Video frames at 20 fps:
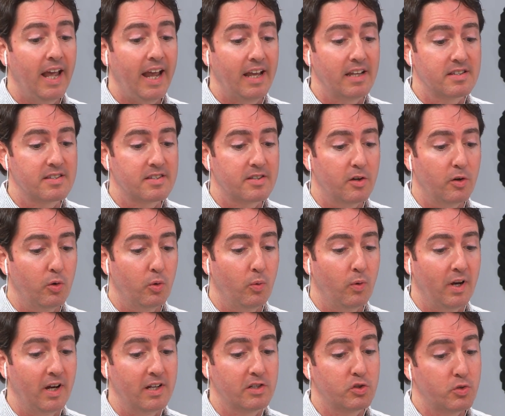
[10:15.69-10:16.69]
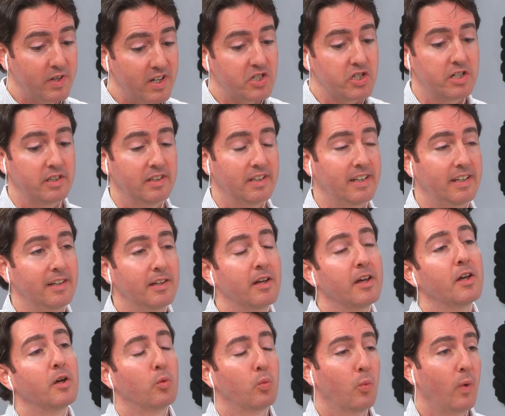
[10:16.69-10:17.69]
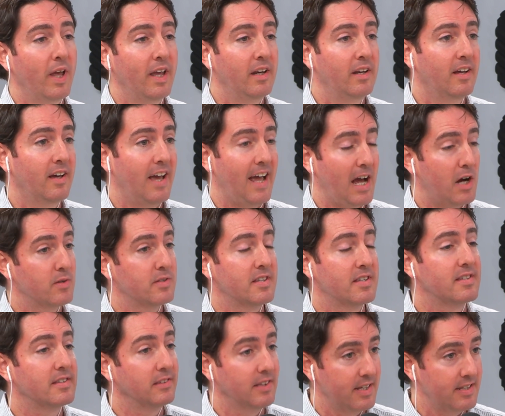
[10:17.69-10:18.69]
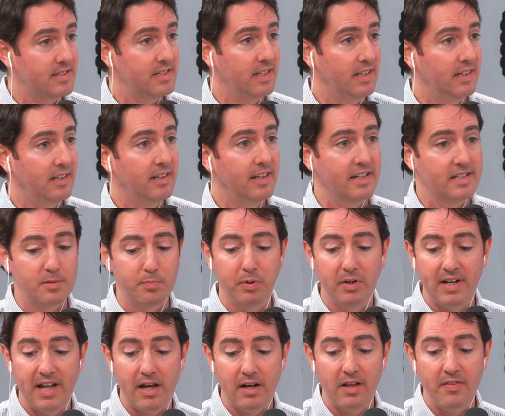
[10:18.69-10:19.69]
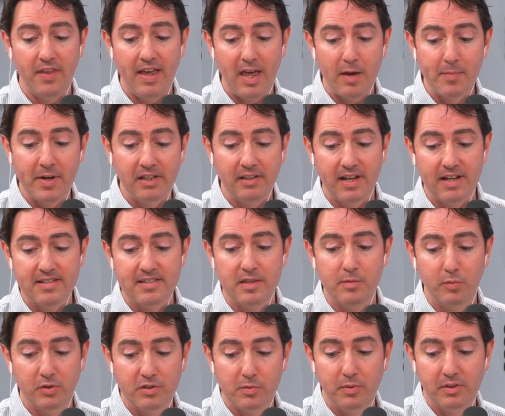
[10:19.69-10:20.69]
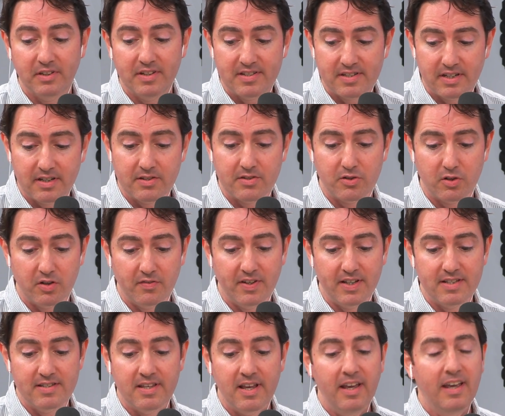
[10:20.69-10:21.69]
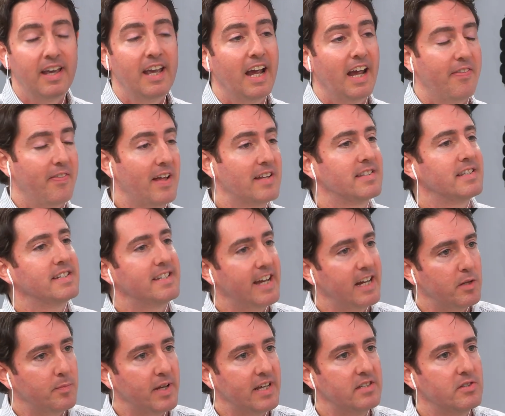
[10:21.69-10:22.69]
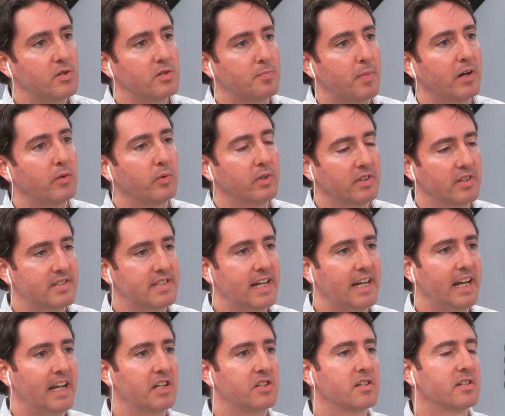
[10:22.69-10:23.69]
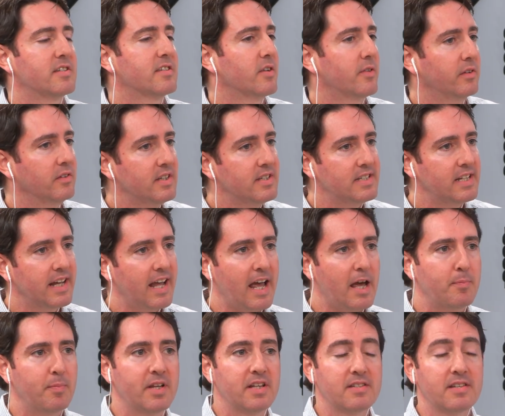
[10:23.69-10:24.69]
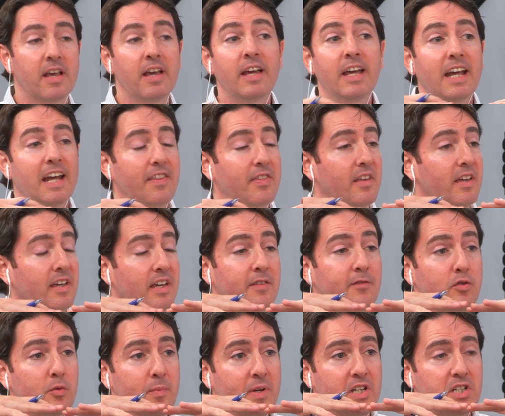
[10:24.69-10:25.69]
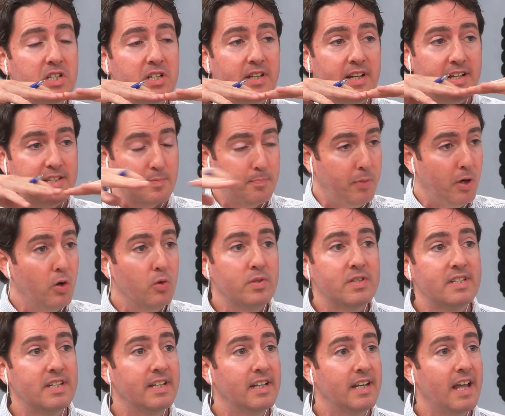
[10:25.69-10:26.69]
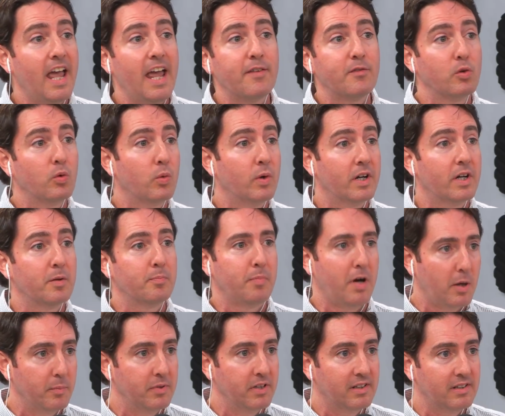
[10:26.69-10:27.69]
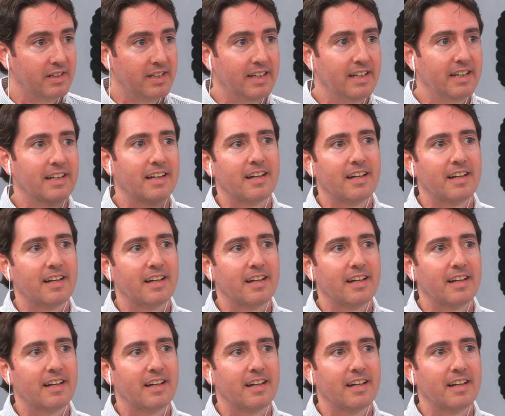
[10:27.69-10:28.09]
And so traditionally, when a house is listed, it's put out on the MLS, the multiple listing service, and that's a database used by real estate agents. So the listing happens and the information gets posted everywhere publicly.